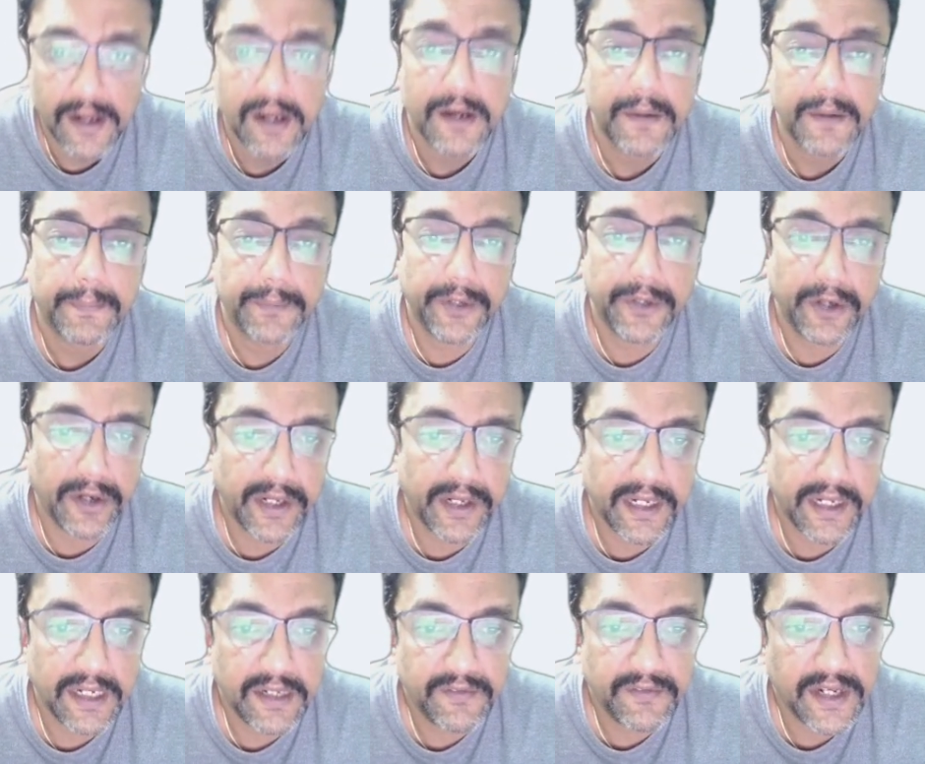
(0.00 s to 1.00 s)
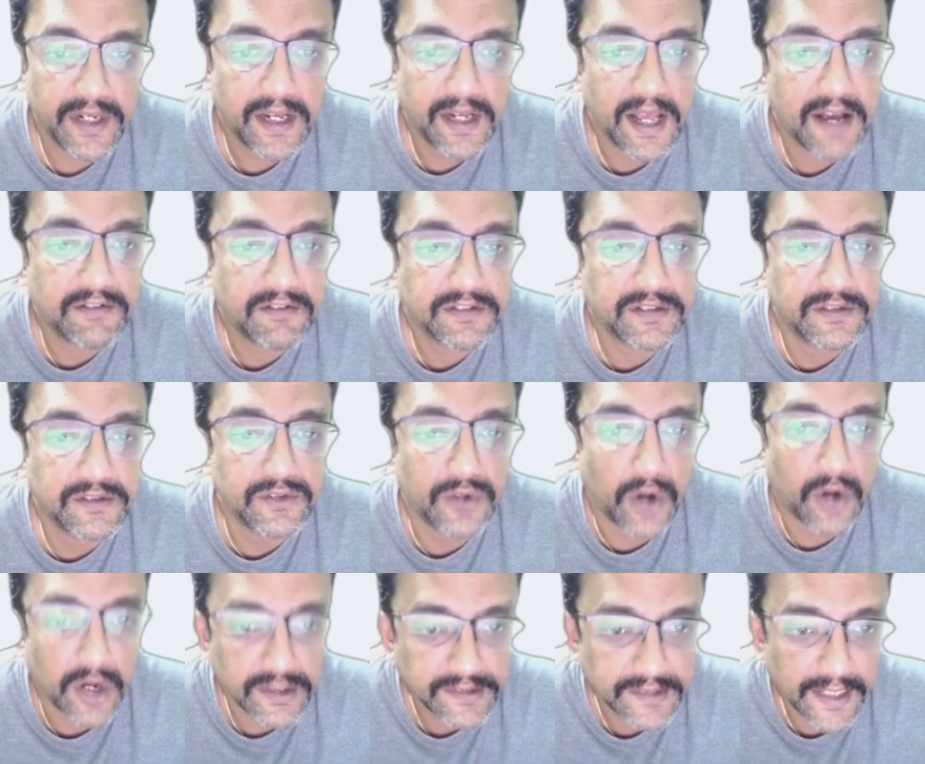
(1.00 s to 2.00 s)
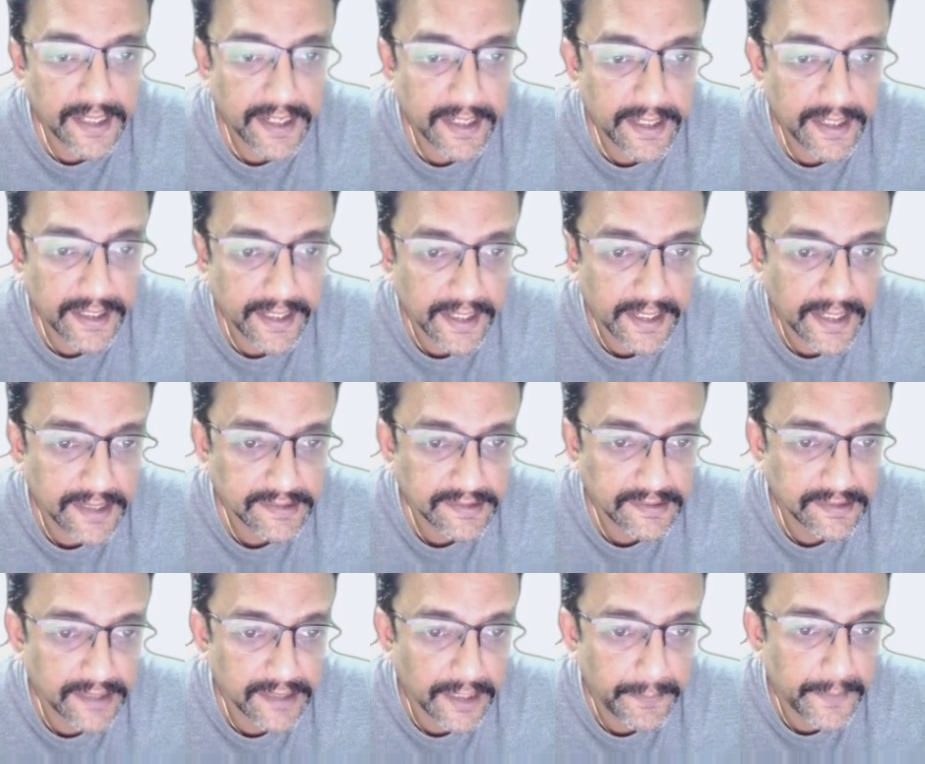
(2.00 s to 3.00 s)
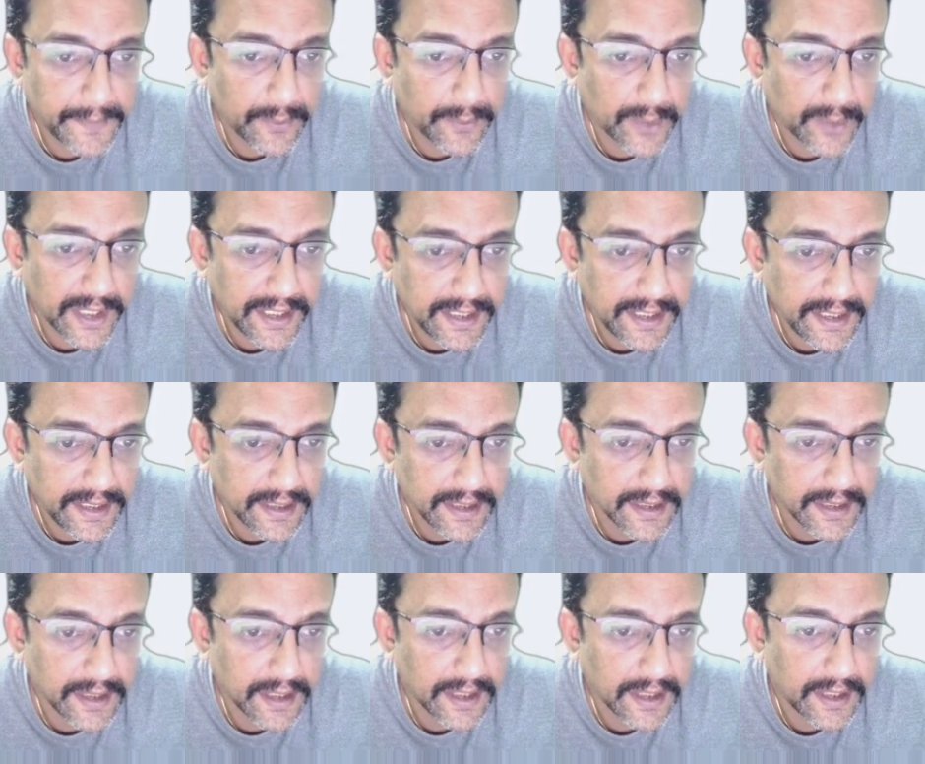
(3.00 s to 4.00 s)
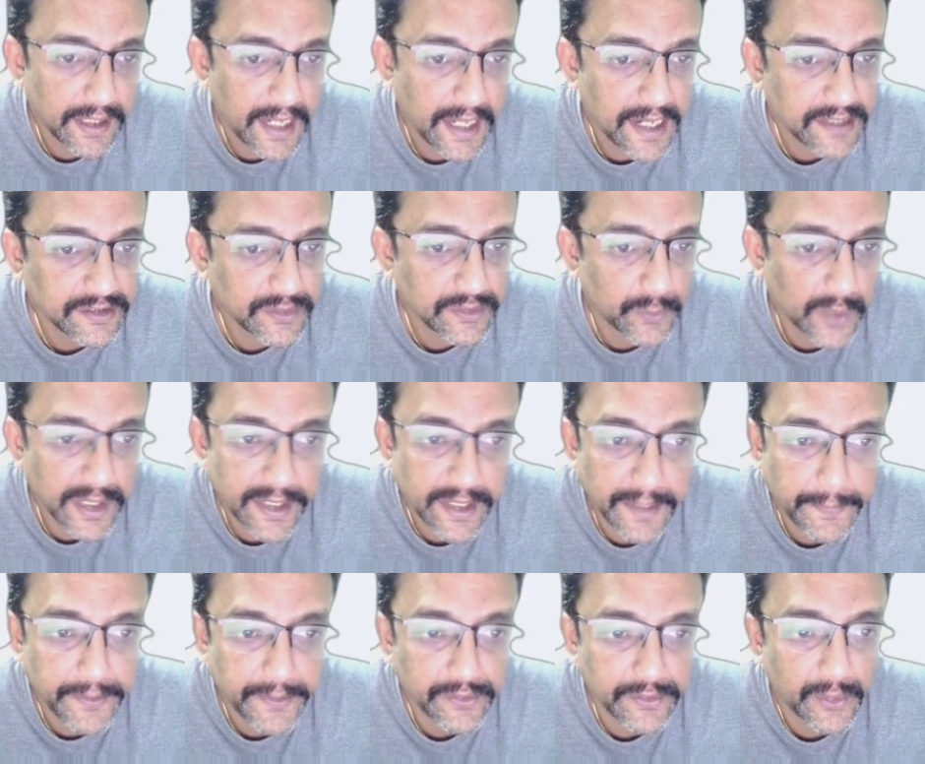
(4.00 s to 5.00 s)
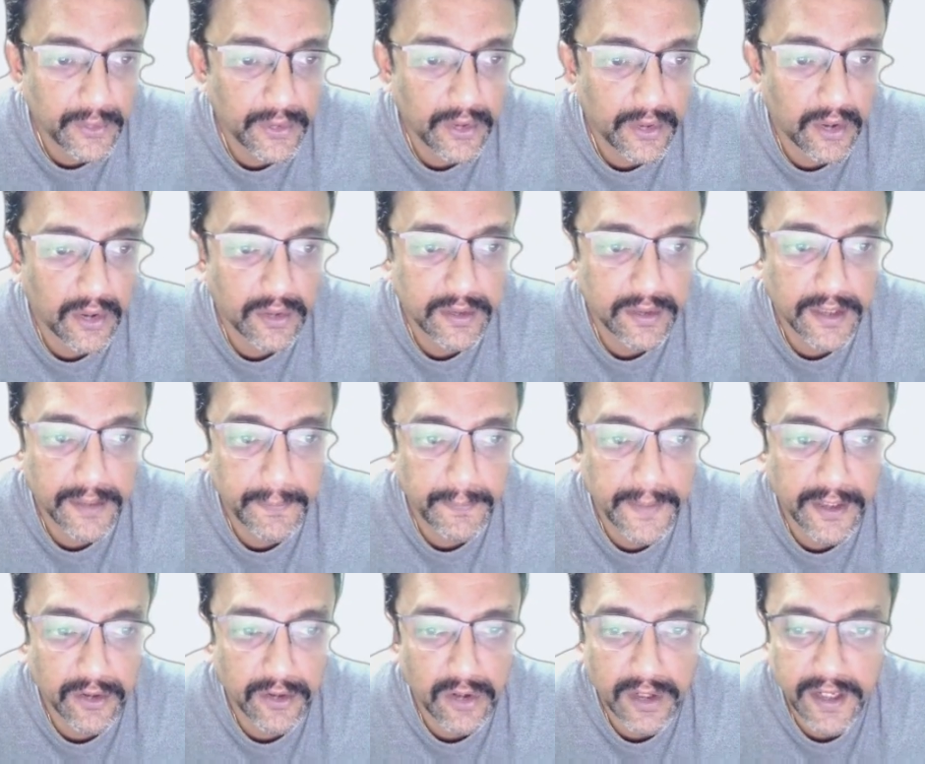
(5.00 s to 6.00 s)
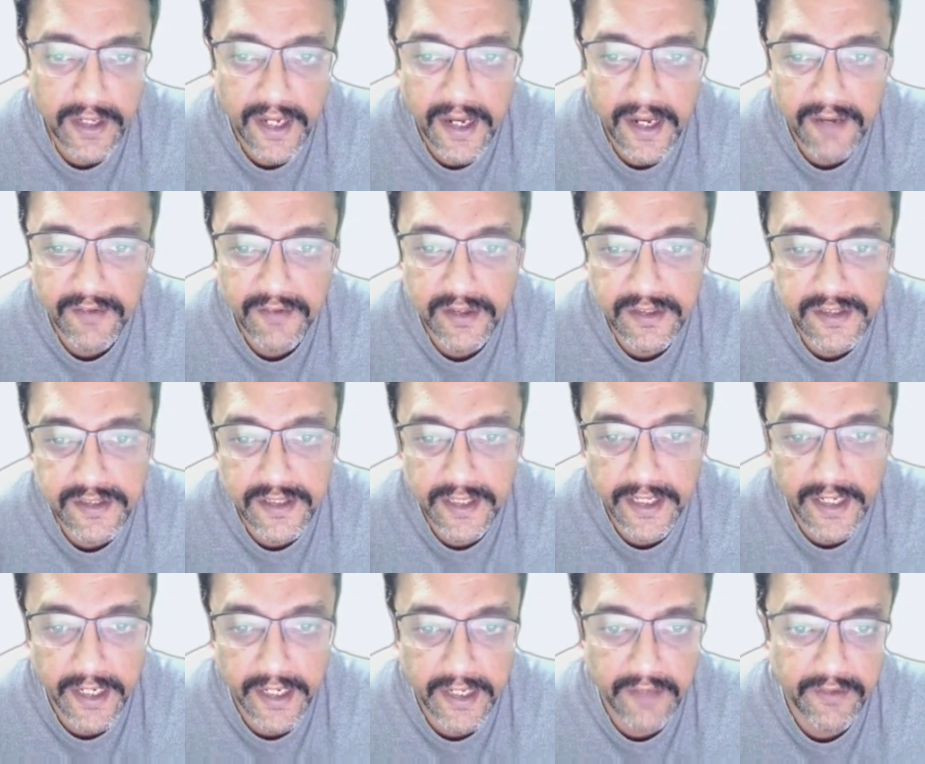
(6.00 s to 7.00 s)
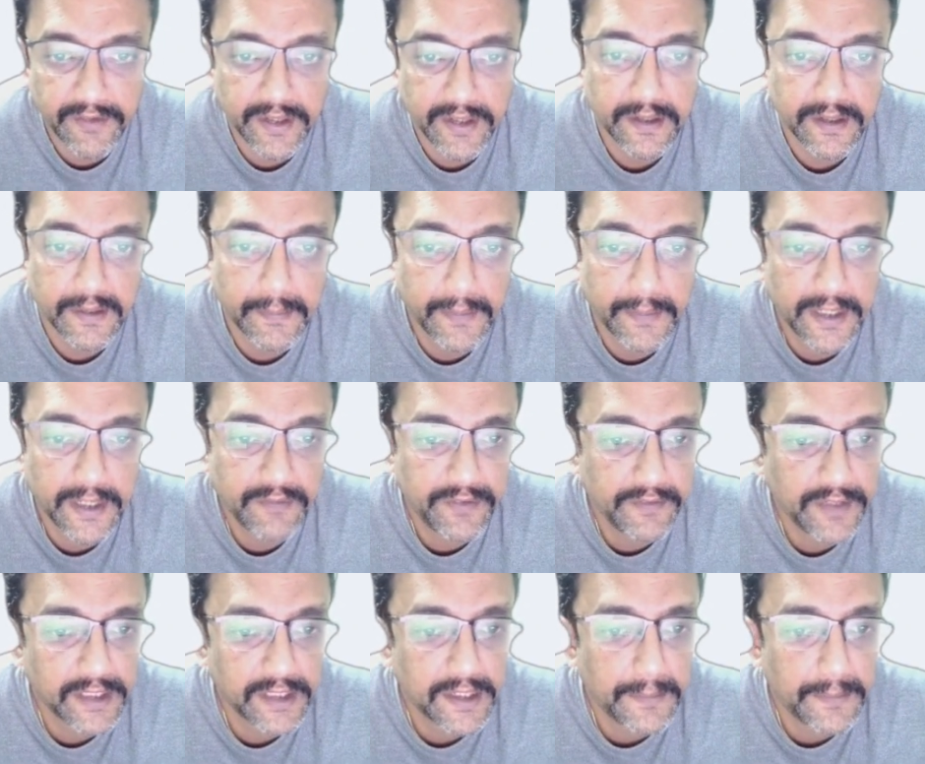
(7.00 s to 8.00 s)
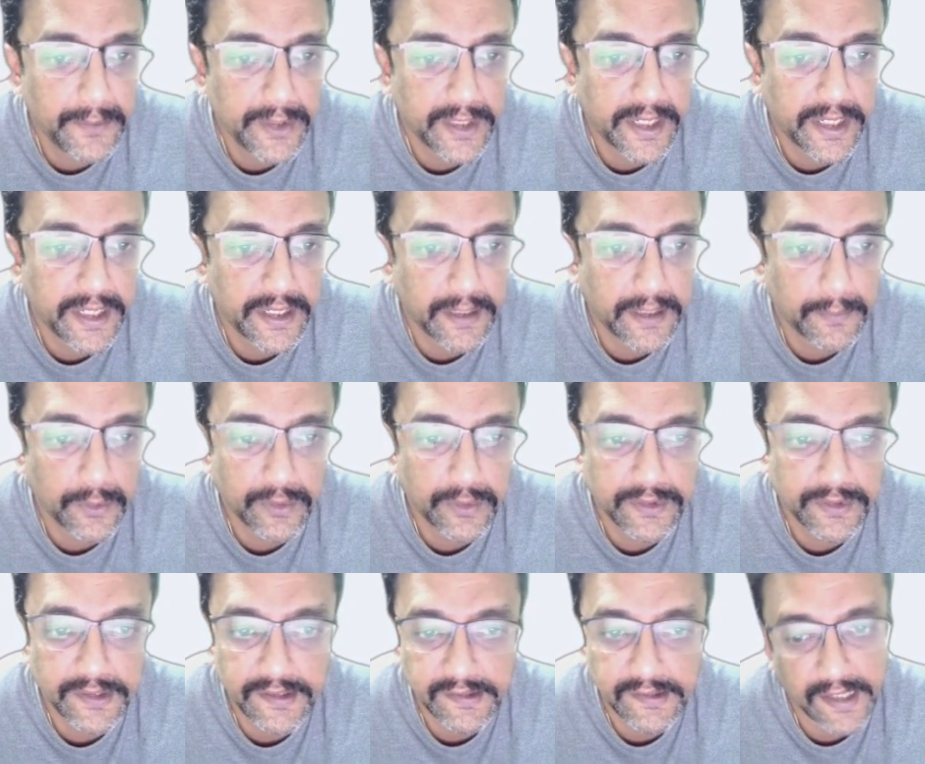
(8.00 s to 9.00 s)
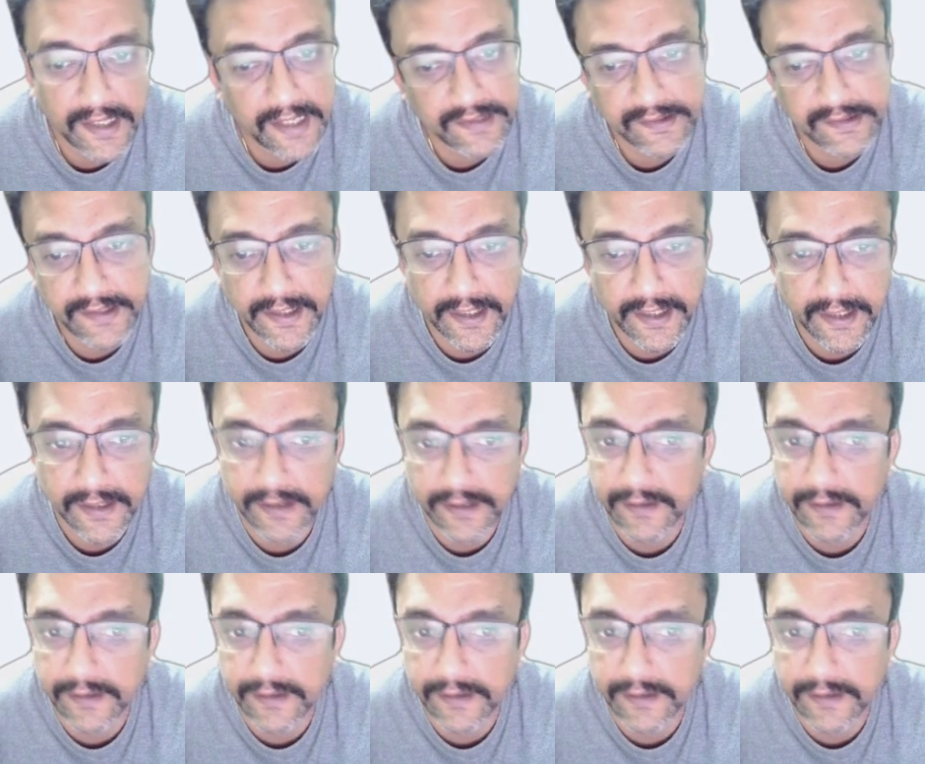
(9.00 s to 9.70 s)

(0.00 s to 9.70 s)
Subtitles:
Periodically we'll have non-standard eras that may only last 1 episode or that may not have a journey guide event, but we will communicate about these as they occur.